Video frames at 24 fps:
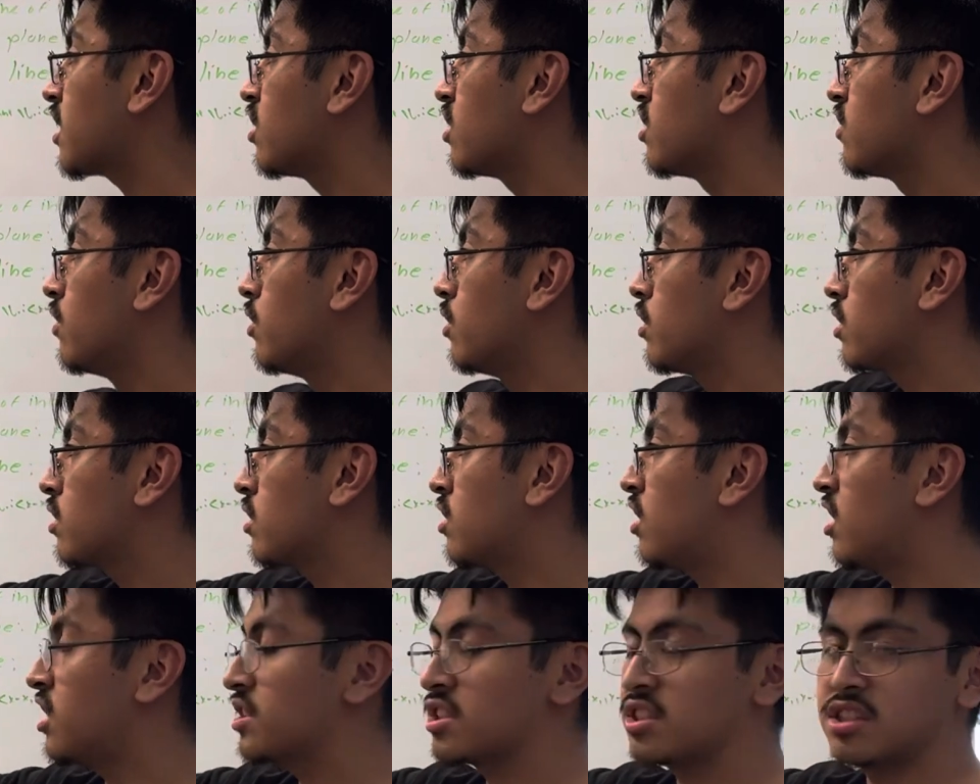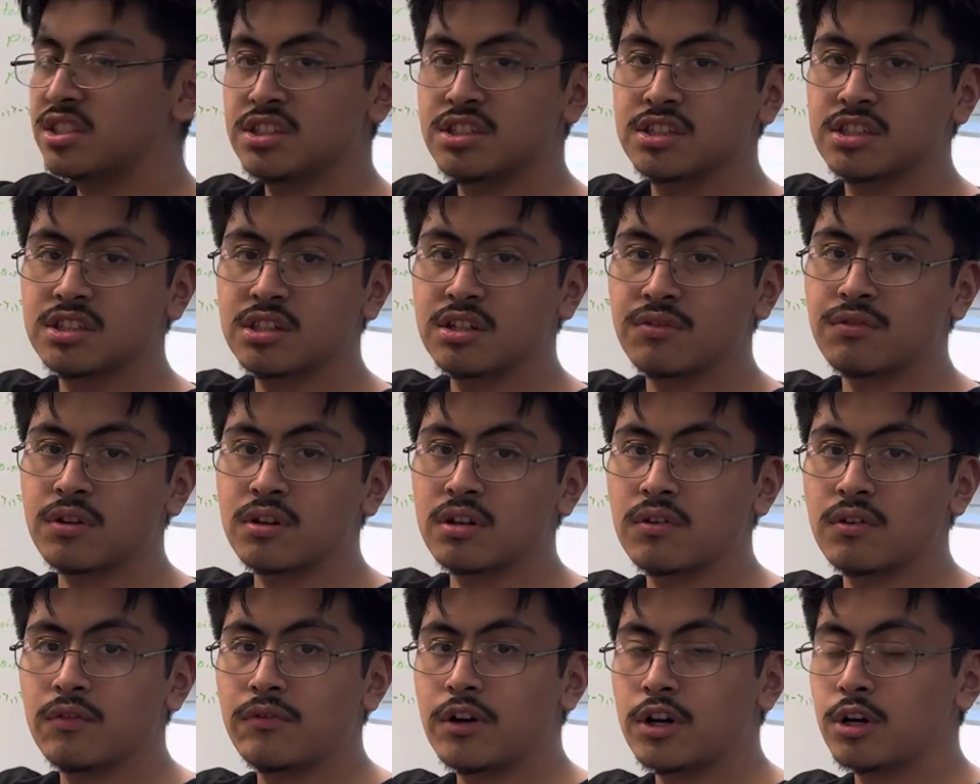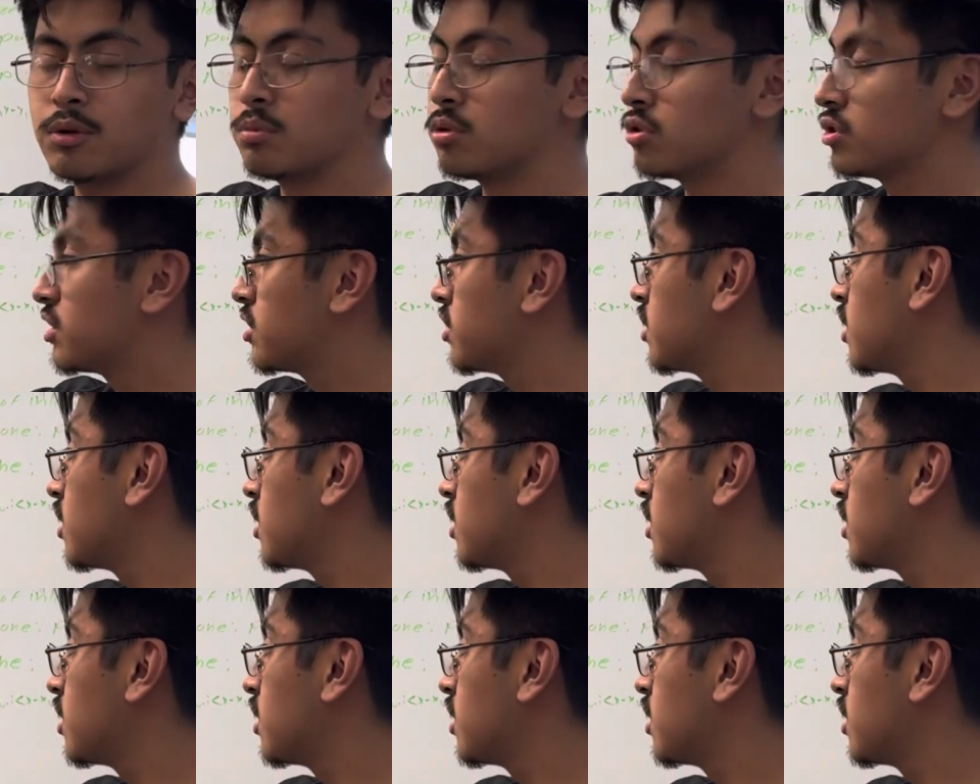the constants in front of the variables.